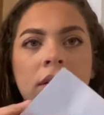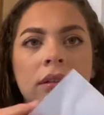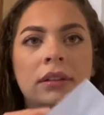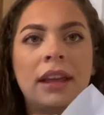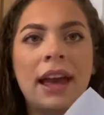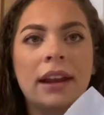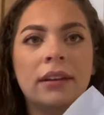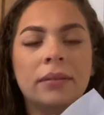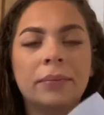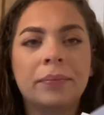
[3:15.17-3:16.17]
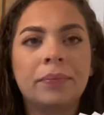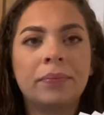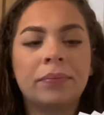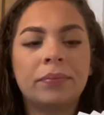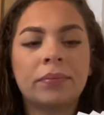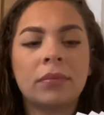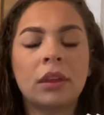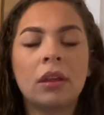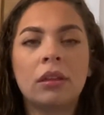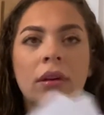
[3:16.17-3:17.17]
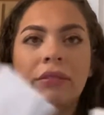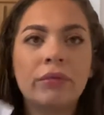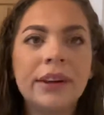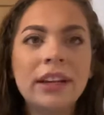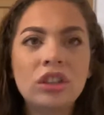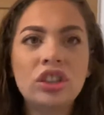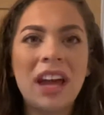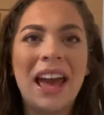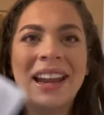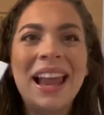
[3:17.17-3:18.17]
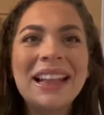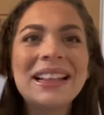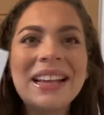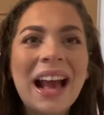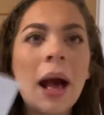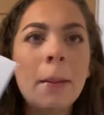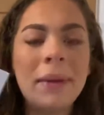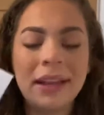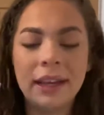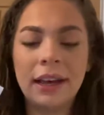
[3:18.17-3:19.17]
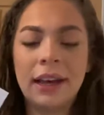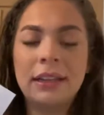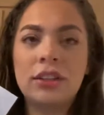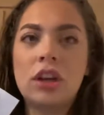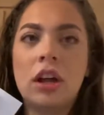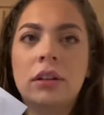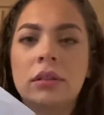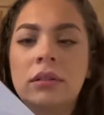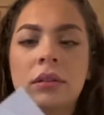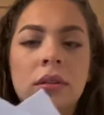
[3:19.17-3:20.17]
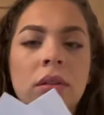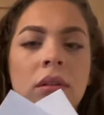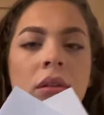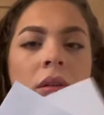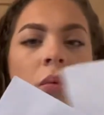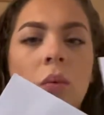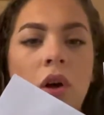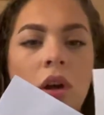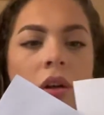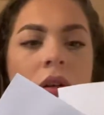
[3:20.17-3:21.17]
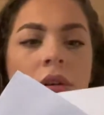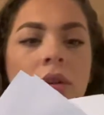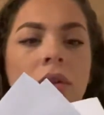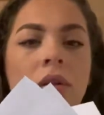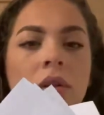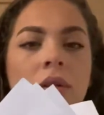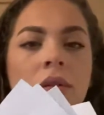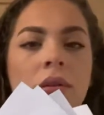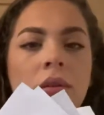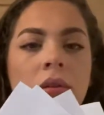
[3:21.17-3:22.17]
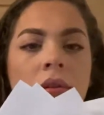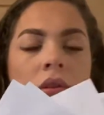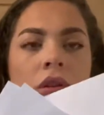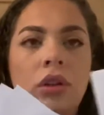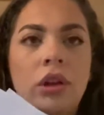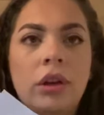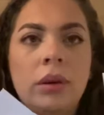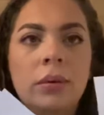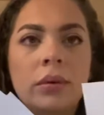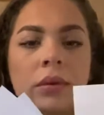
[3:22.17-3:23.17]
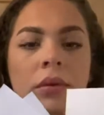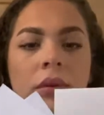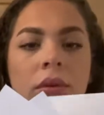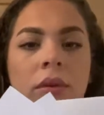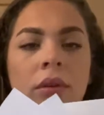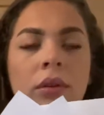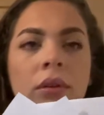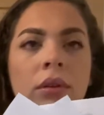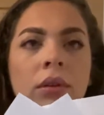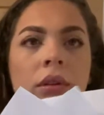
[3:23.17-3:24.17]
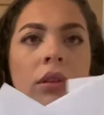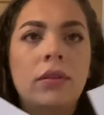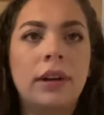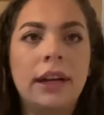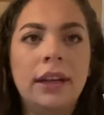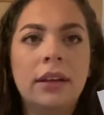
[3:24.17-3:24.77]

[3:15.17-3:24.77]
10. So I've reached 10. Let's see how many I added on. 1, 2, 3,